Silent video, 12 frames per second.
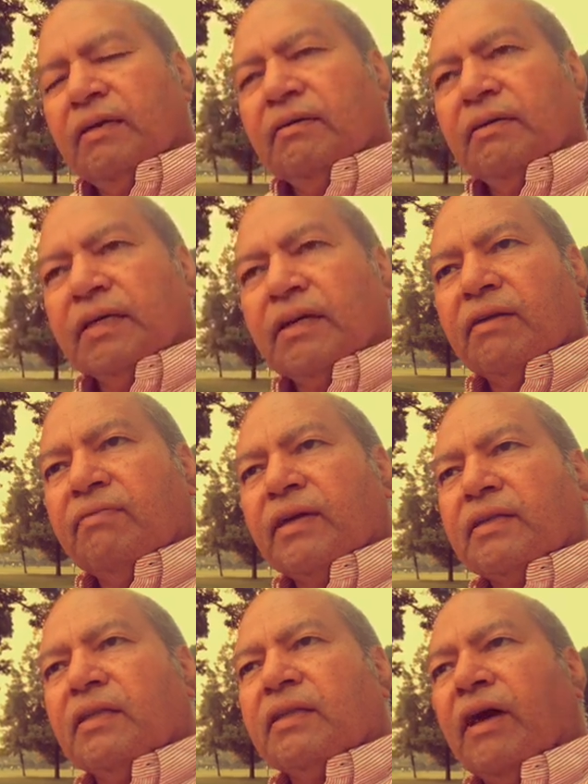it can
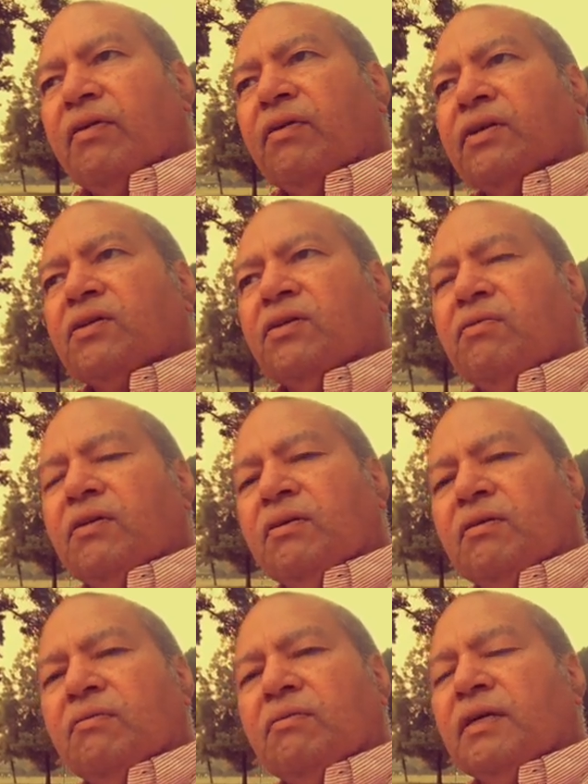affect the thyroid, so you
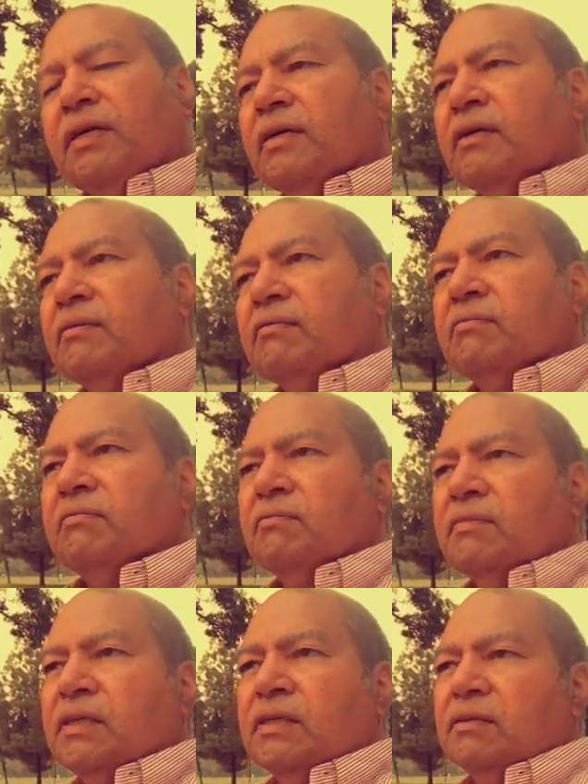want
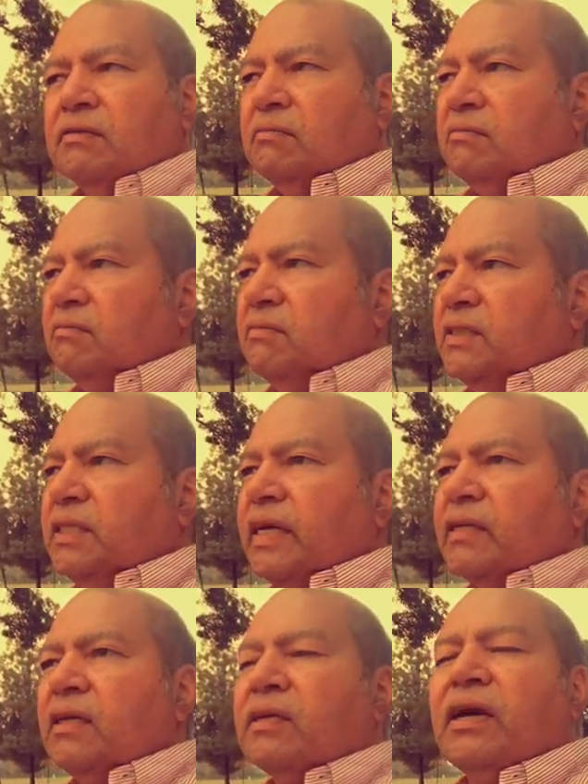to
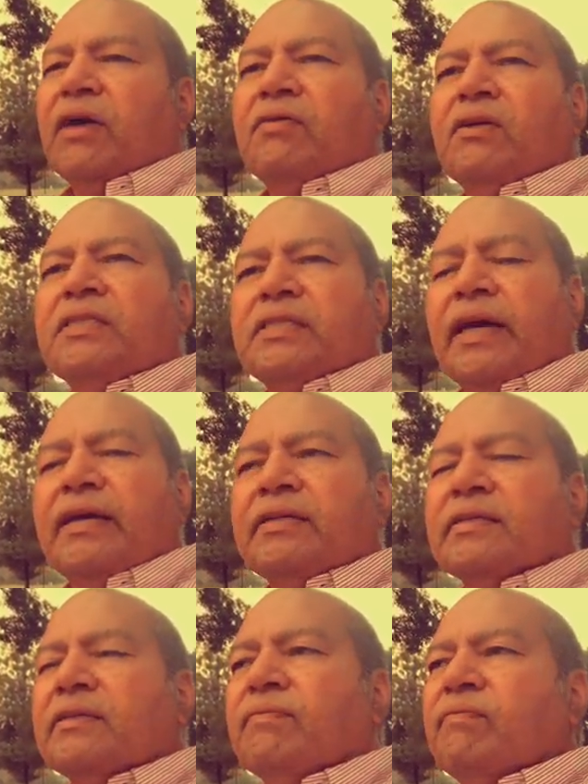check the thyroid
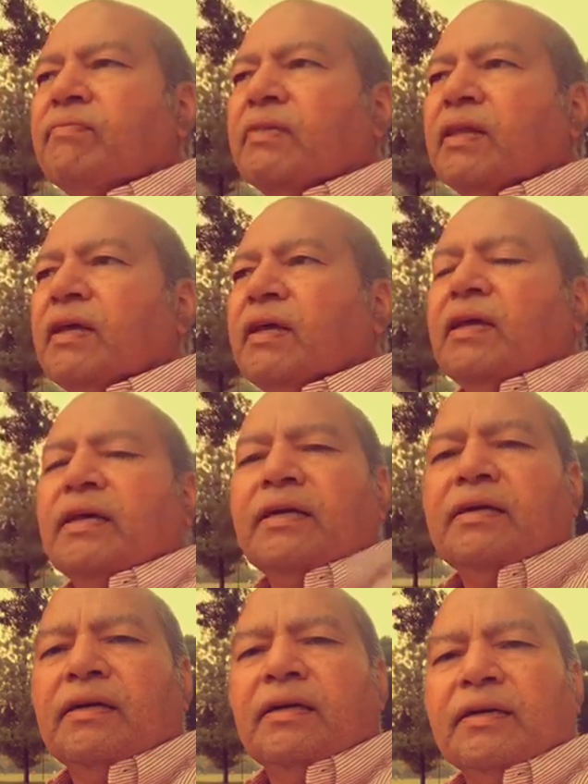status.
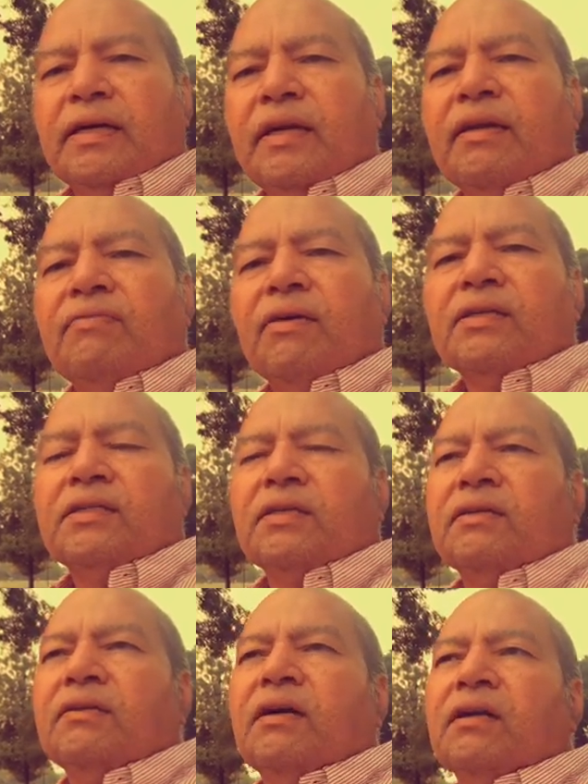Kidney
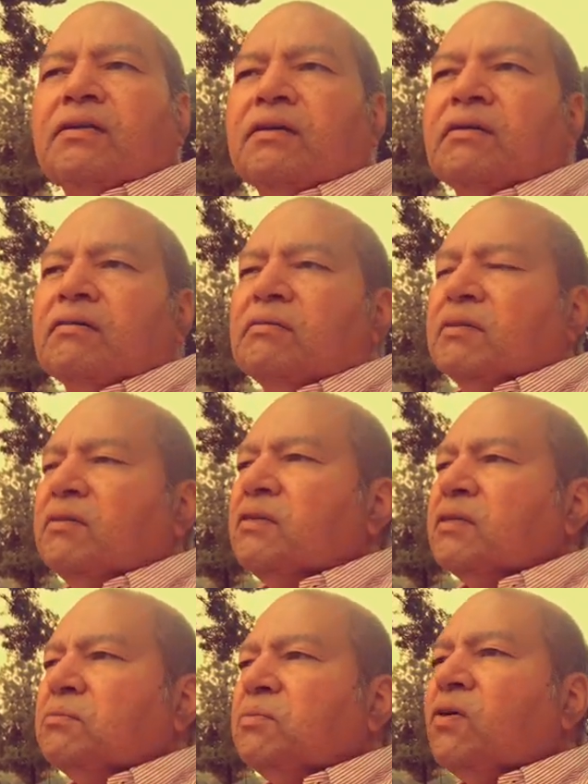function, although it
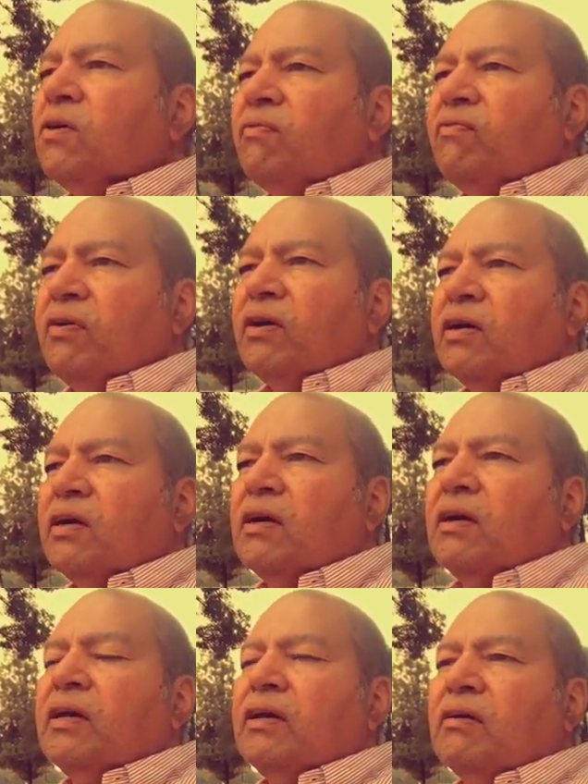was more feared
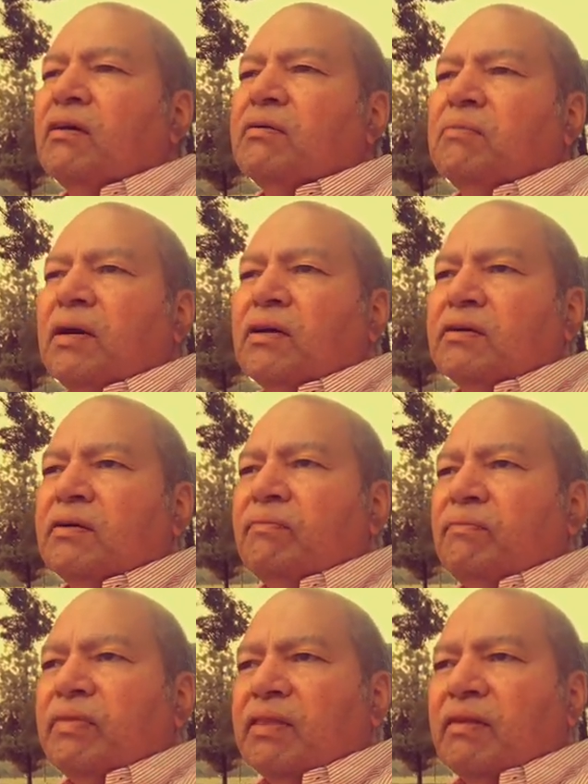early on about
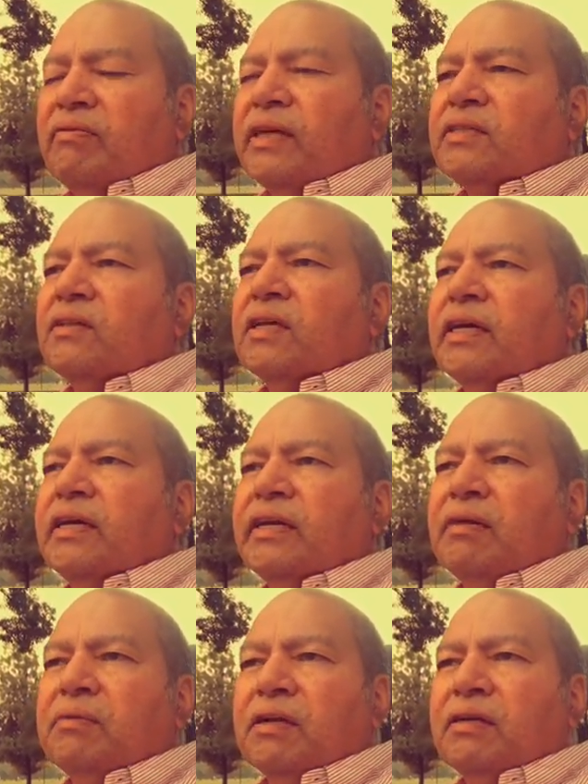the effects on the
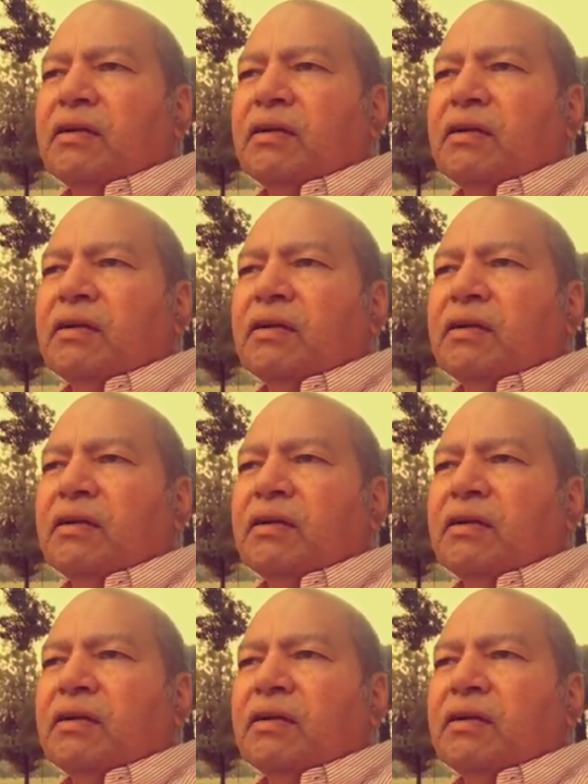kidney, but